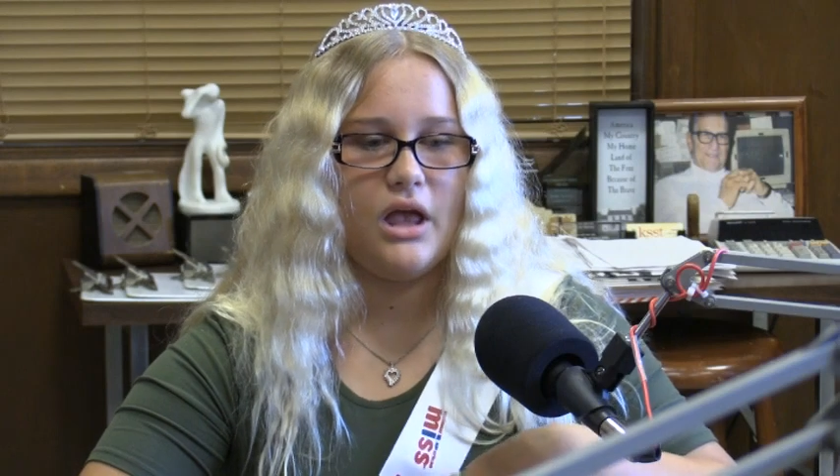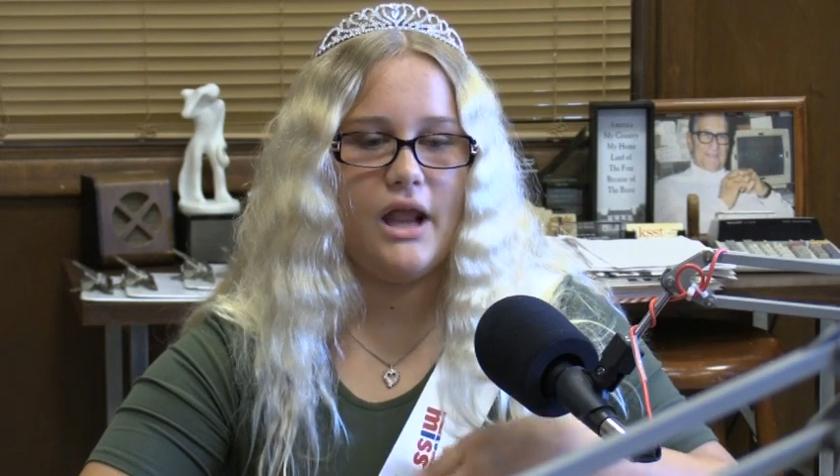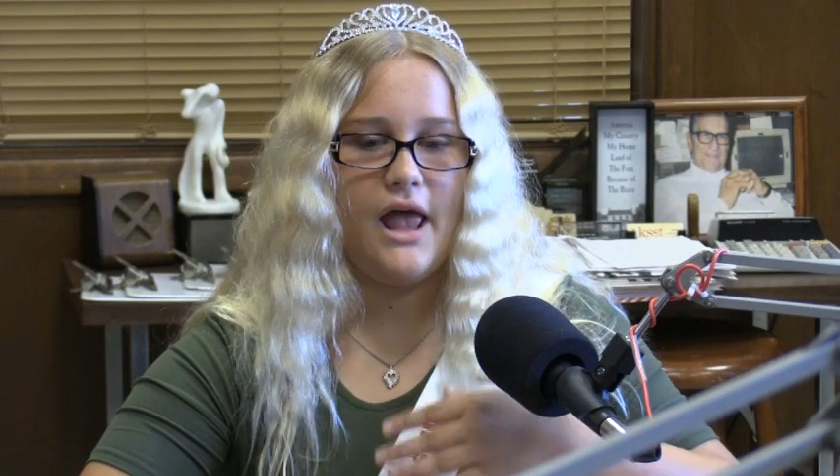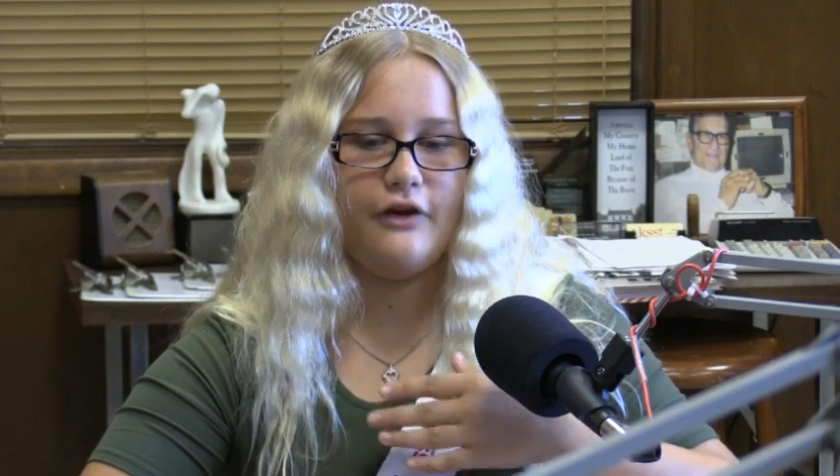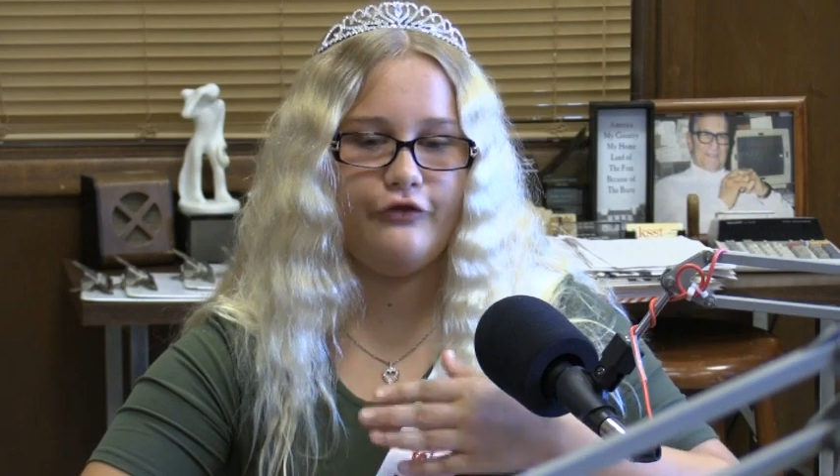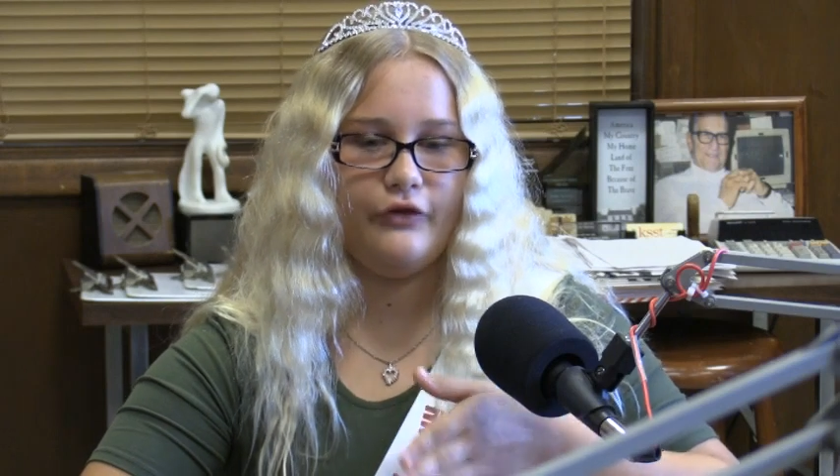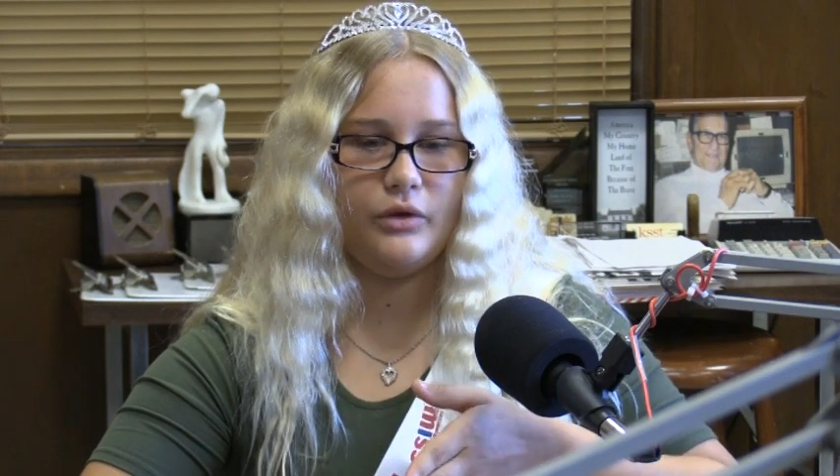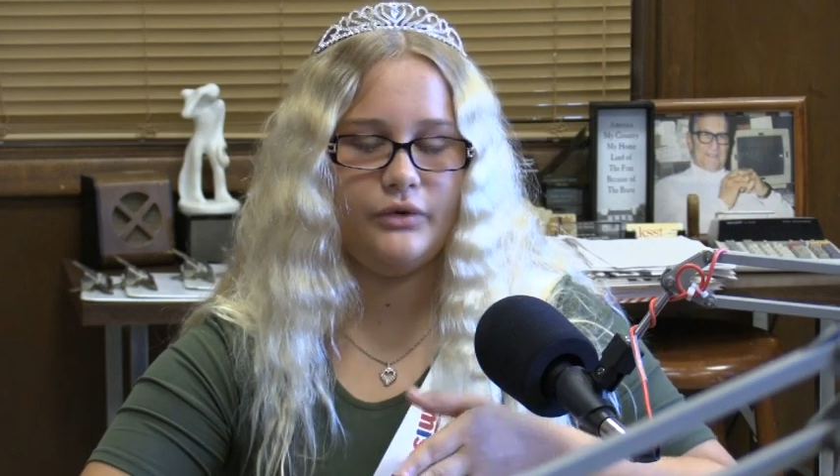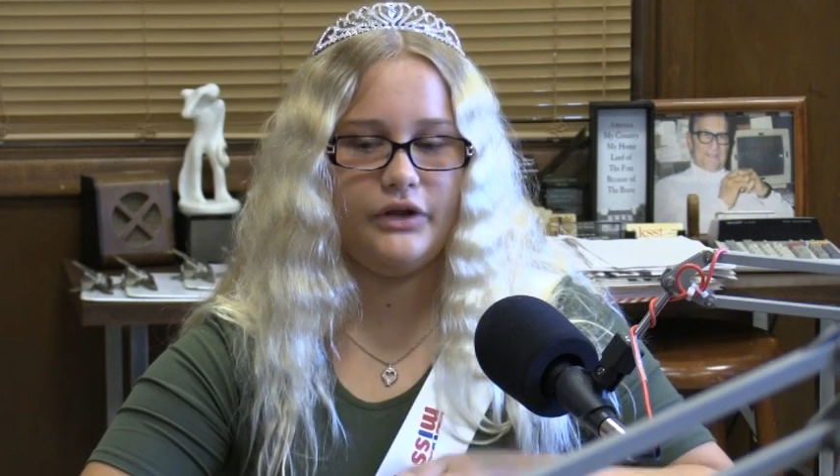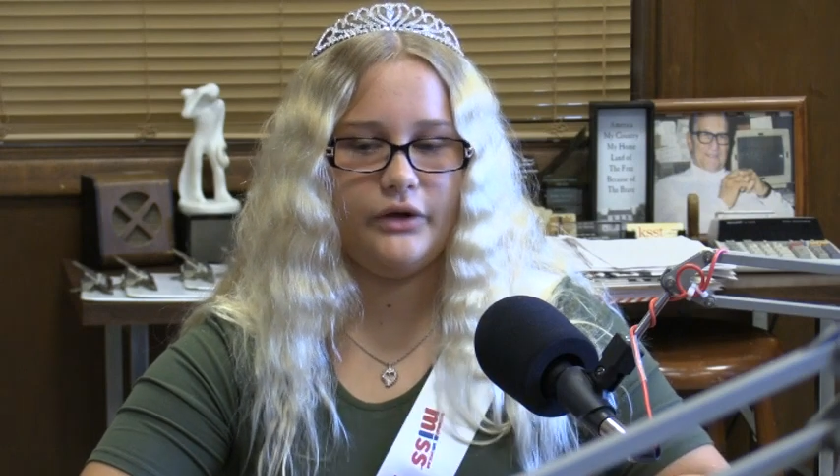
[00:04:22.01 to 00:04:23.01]
and had
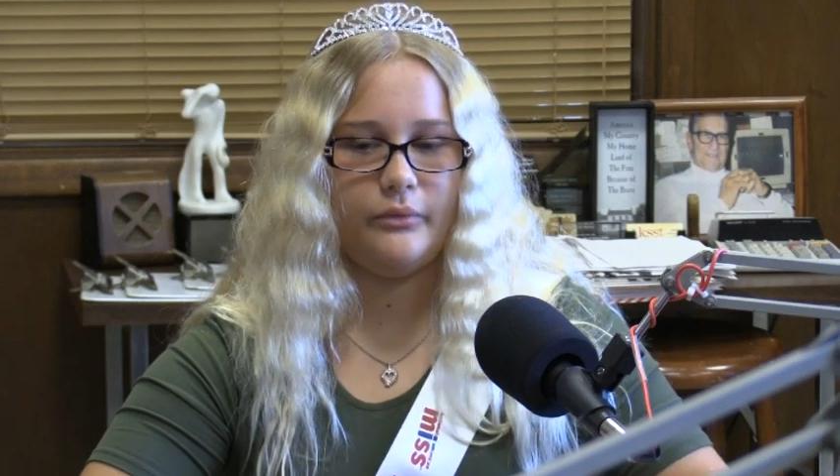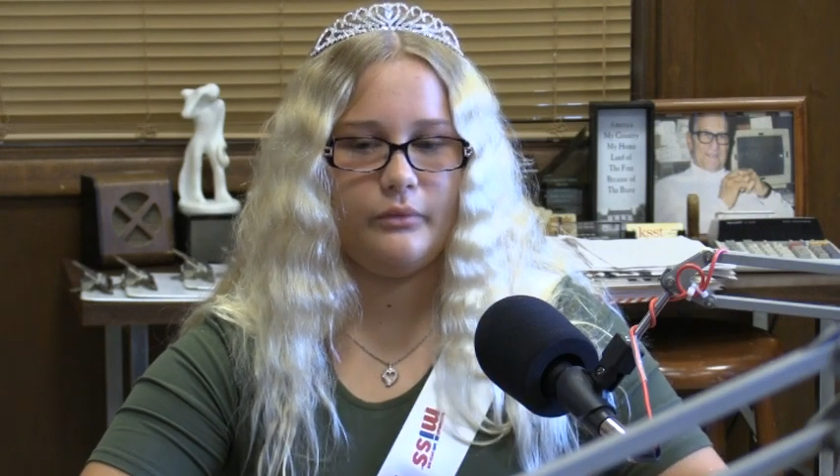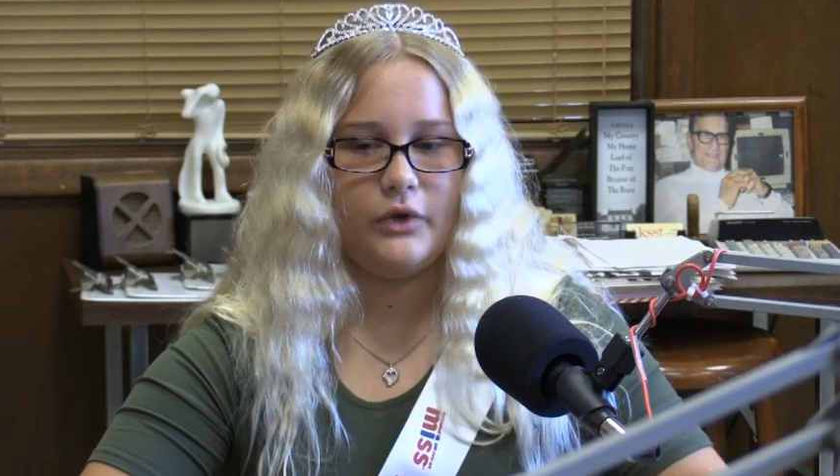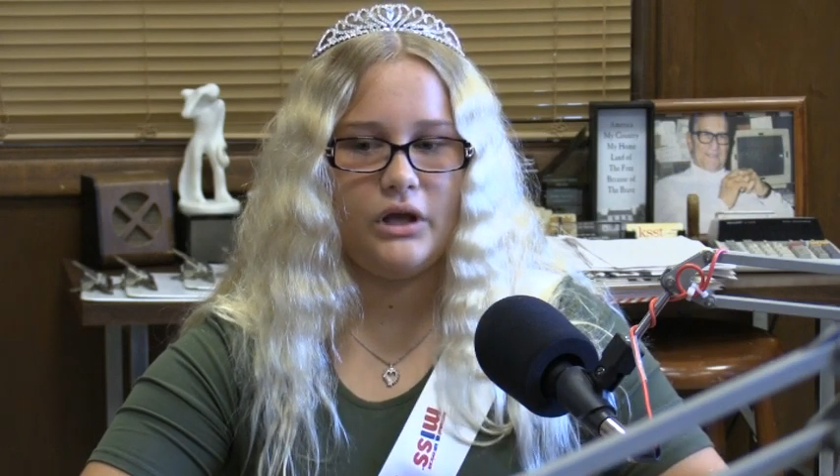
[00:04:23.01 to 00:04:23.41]
fun with them.